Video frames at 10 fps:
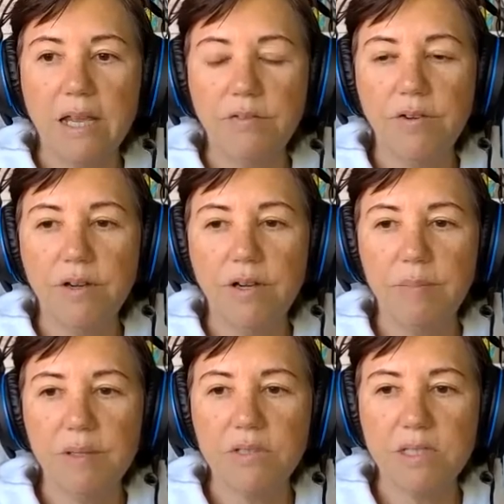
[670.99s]
And
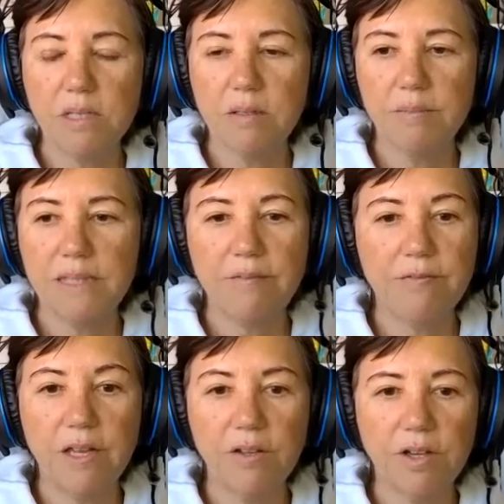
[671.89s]
it was a
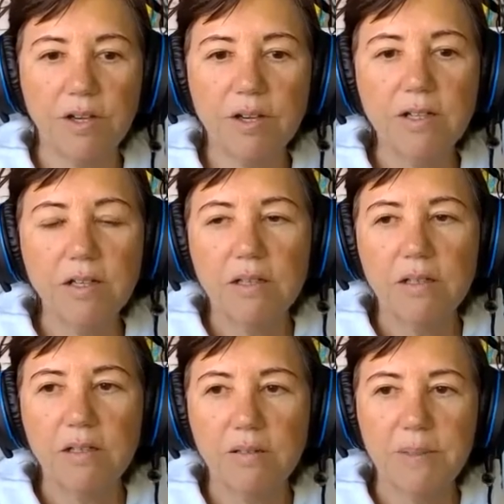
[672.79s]
complete failure
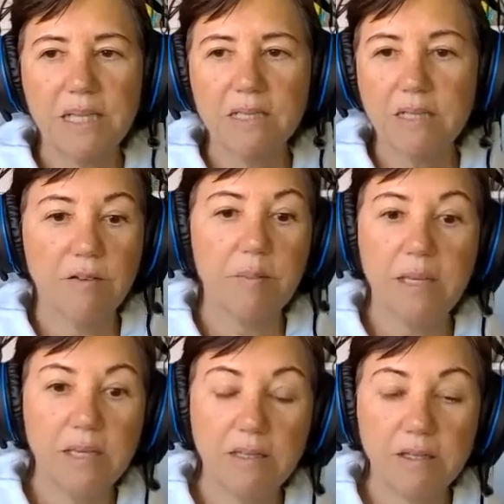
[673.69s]
because
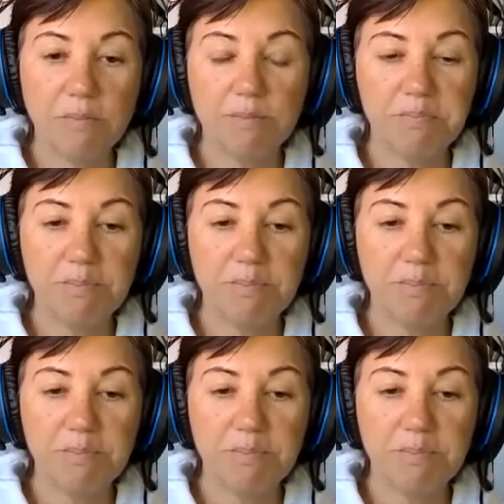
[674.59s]
everybody